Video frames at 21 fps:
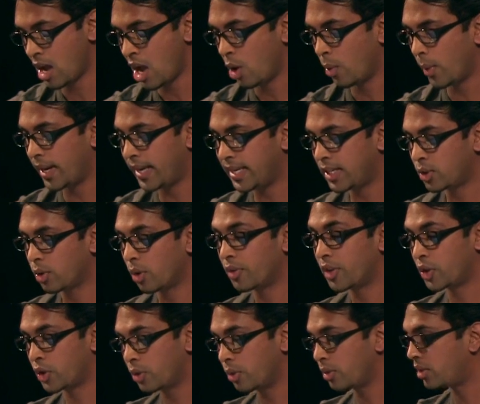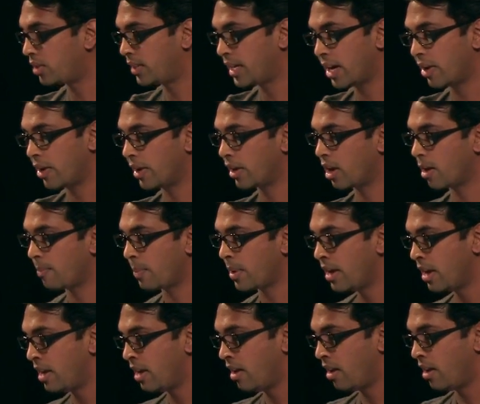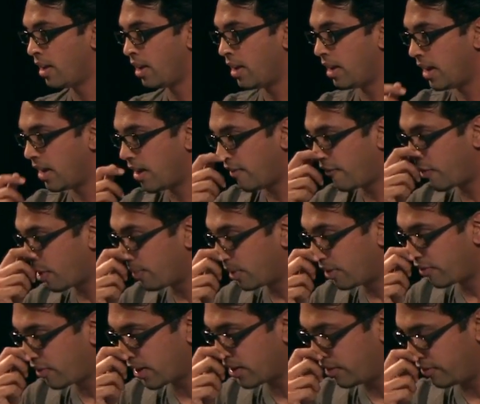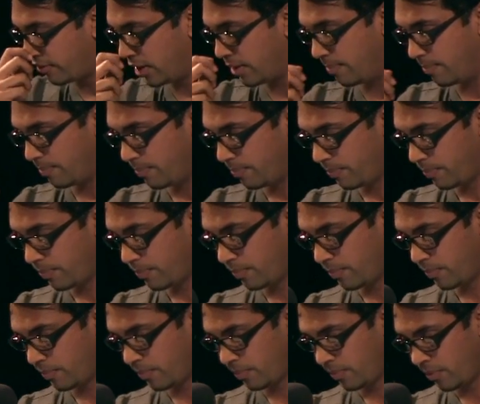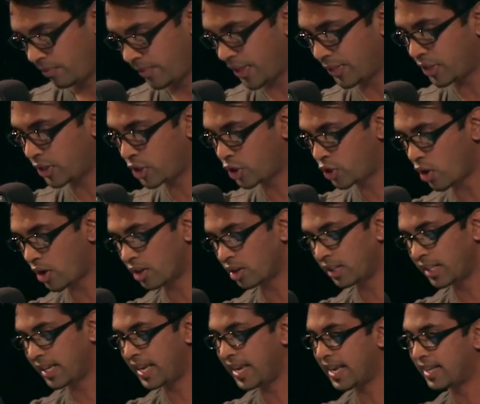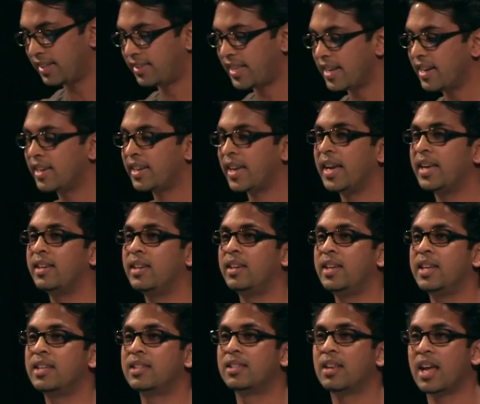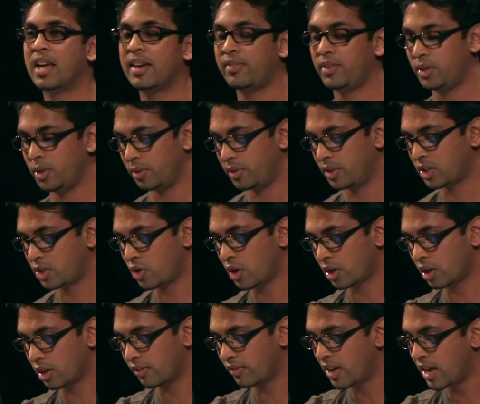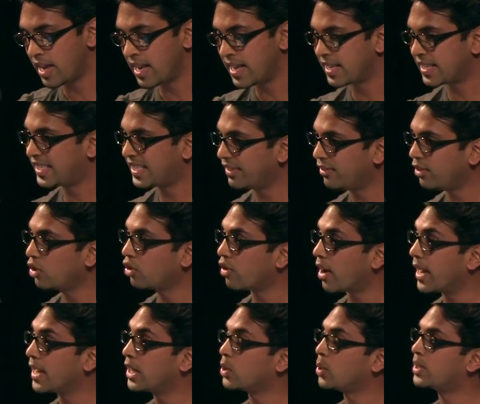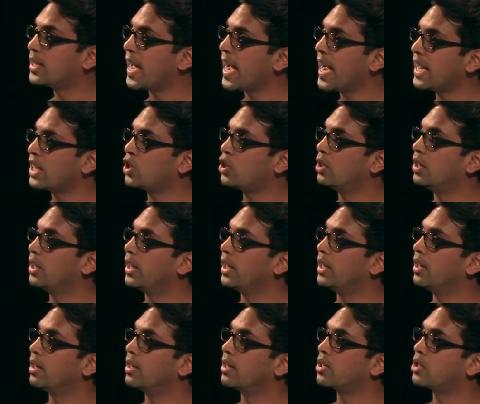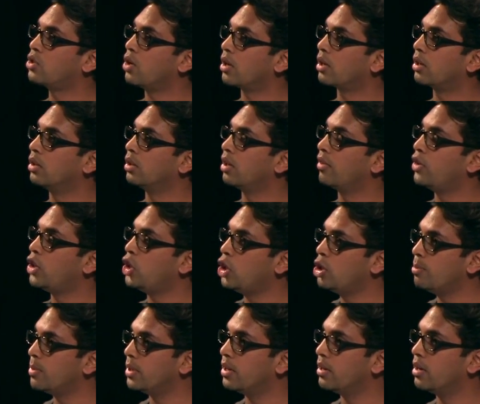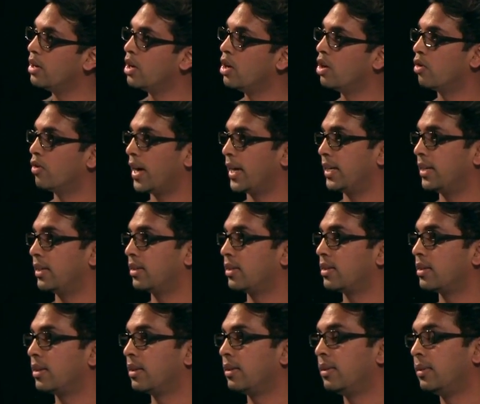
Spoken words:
where he saw the truth staring up from in front of him, that the struggle he had dedicated his life to, the struggle of civil rights, was actually a struggle of human rights.